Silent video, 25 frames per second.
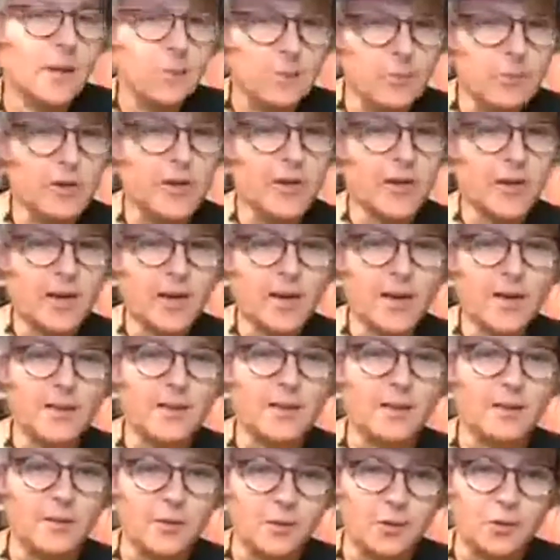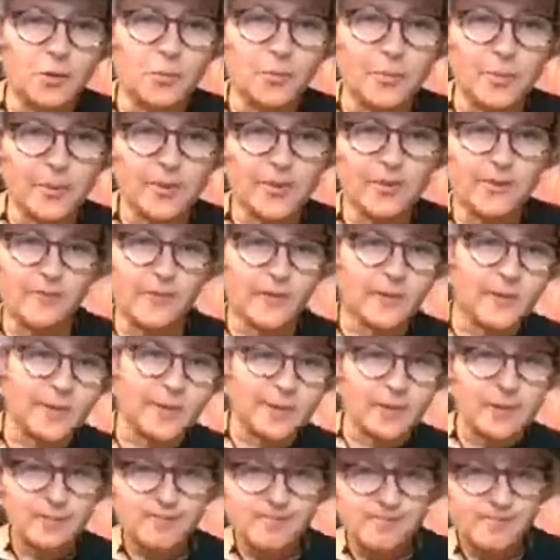bring on a little bit of a
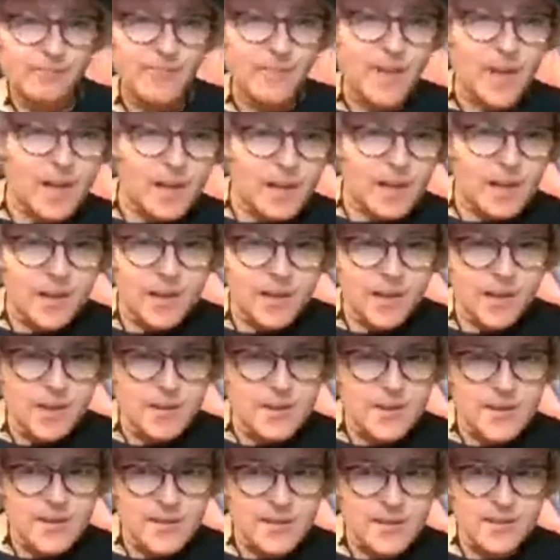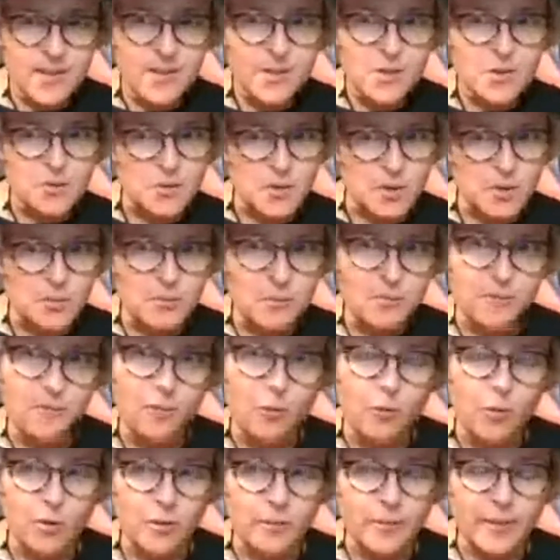syndrome
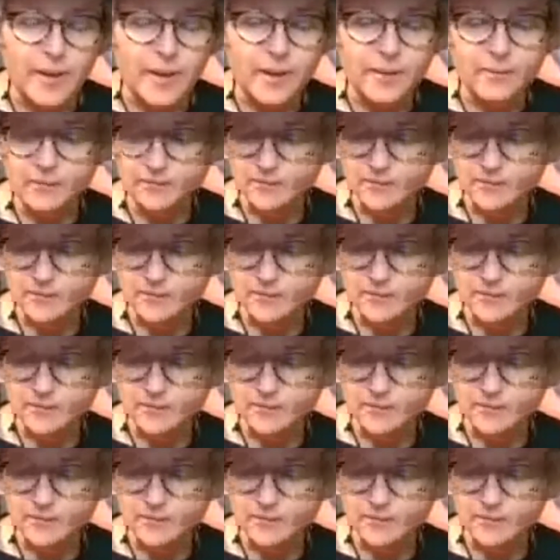for me.